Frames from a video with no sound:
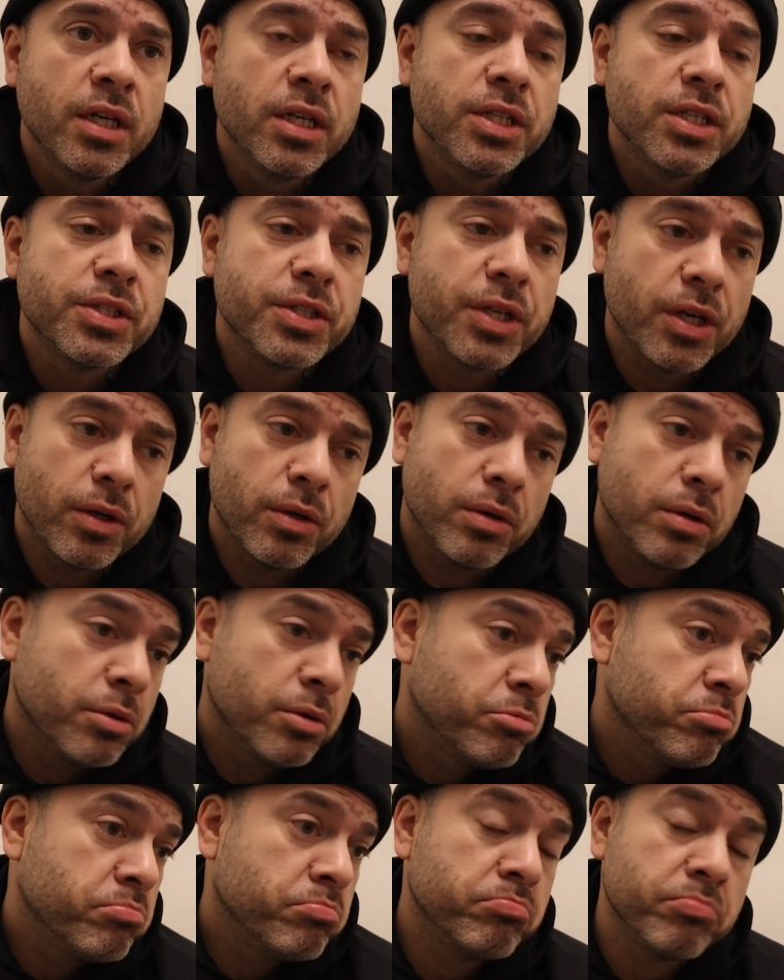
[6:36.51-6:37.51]
So
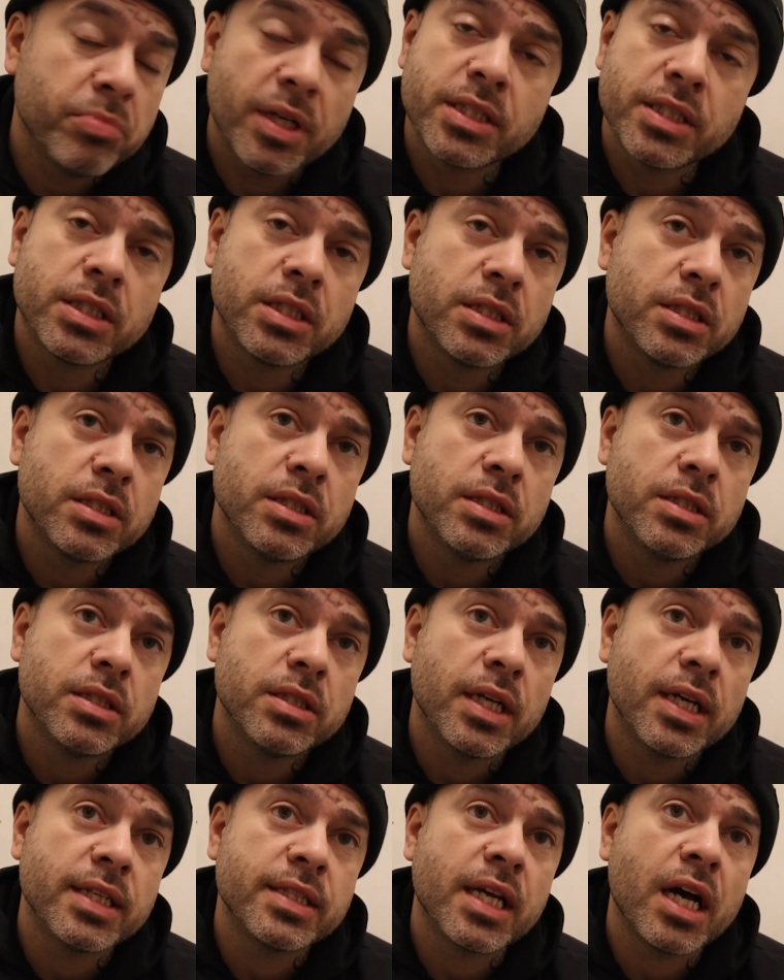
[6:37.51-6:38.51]

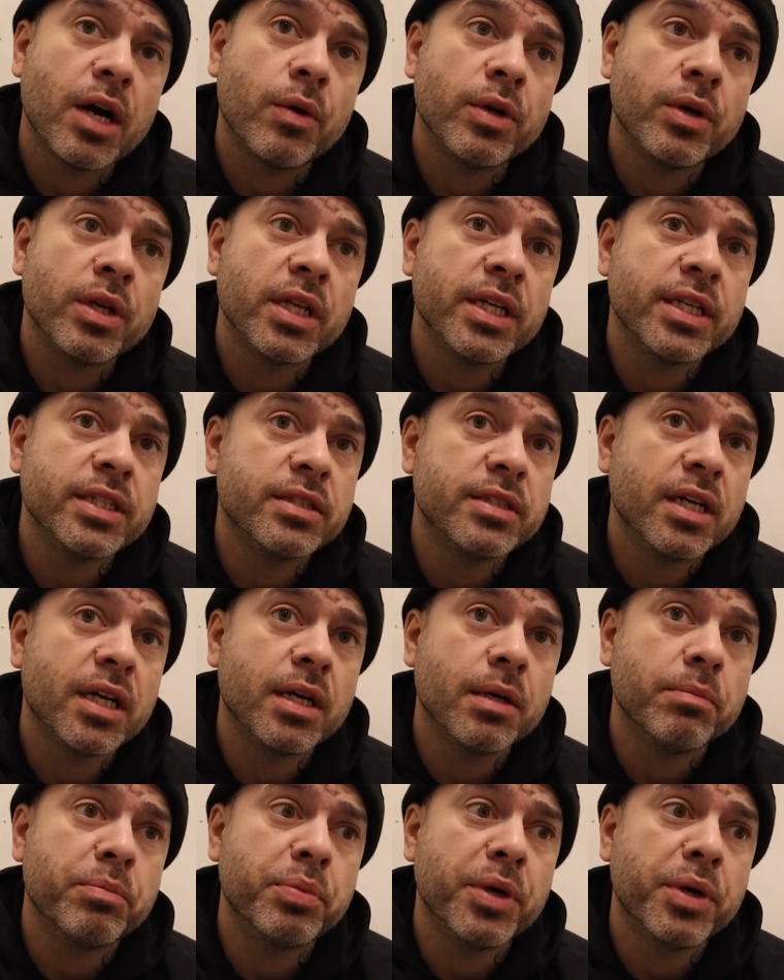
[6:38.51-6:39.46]
that's how it linked up.